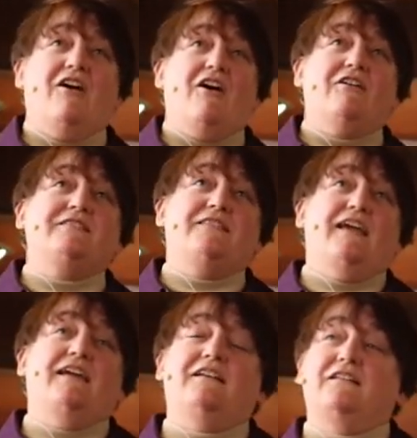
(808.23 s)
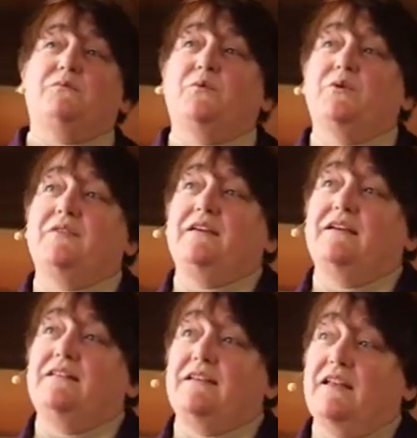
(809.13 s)
aren't they as
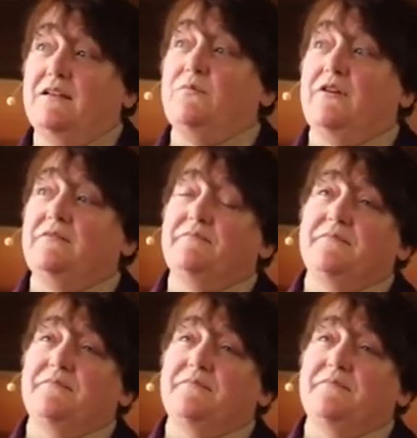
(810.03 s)
worthy as anyone?